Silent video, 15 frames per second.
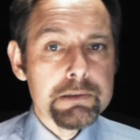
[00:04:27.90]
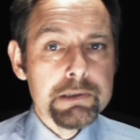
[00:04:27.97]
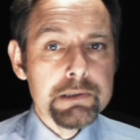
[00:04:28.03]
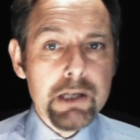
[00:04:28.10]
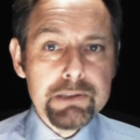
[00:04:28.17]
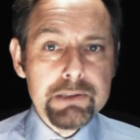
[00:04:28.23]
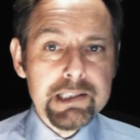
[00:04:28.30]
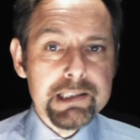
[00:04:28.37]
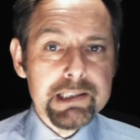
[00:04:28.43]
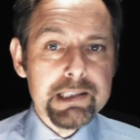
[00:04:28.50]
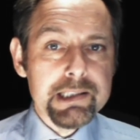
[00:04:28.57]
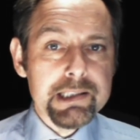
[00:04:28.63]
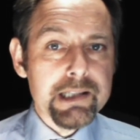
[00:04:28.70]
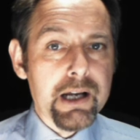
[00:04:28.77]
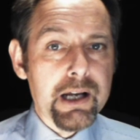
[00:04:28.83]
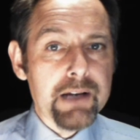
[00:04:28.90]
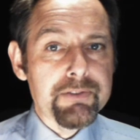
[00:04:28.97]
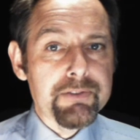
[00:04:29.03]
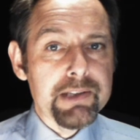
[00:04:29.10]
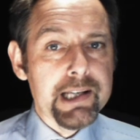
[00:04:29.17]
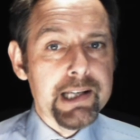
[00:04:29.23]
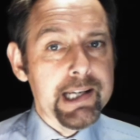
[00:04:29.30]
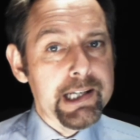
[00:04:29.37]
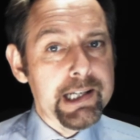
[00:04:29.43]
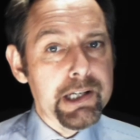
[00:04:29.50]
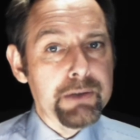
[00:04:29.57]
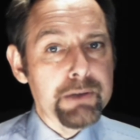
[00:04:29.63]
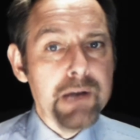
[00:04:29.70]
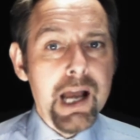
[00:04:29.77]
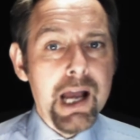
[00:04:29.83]
Notice the desire for the
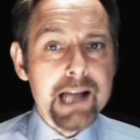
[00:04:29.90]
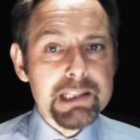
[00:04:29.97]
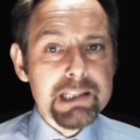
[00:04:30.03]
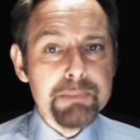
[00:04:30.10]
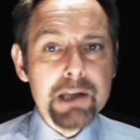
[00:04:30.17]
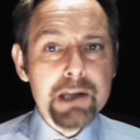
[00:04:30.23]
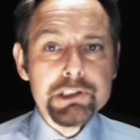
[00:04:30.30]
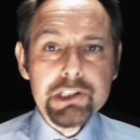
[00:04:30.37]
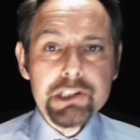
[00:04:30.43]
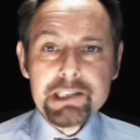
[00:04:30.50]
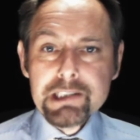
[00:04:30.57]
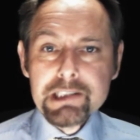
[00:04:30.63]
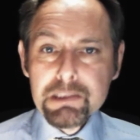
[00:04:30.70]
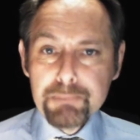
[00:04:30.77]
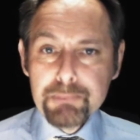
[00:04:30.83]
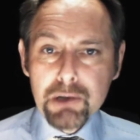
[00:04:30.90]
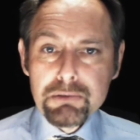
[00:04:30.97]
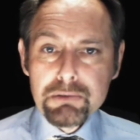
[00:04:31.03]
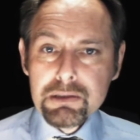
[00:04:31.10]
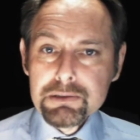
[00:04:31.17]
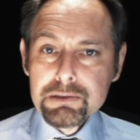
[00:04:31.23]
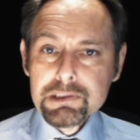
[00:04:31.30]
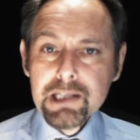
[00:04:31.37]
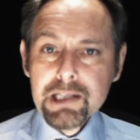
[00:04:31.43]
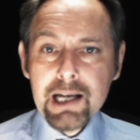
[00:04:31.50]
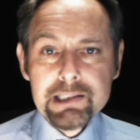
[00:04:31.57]
EU expansion into the Balkans,